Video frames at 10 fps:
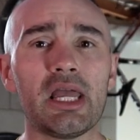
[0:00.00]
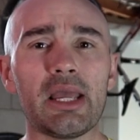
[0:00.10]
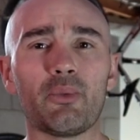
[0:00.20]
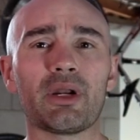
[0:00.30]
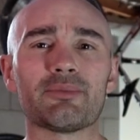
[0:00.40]

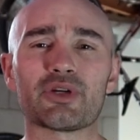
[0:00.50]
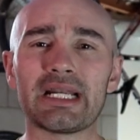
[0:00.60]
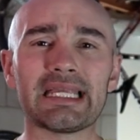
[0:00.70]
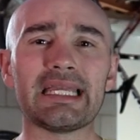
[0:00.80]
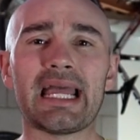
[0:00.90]
And what I'm trying
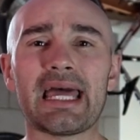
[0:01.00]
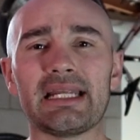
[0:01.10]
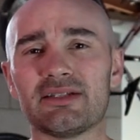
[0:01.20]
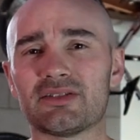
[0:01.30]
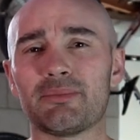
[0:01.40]
to get at
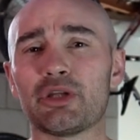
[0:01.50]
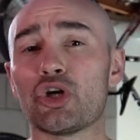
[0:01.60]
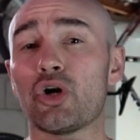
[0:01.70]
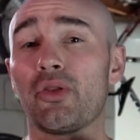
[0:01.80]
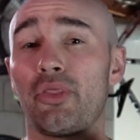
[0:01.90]
is something
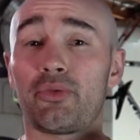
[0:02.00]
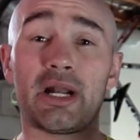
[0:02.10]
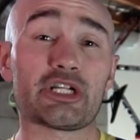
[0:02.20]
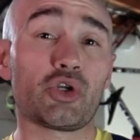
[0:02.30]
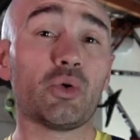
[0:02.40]
called
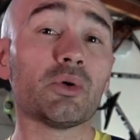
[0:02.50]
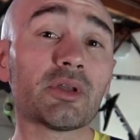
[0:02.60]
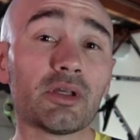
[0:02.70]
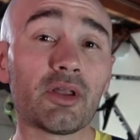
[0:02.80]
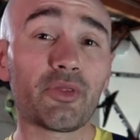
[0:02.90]
threshold.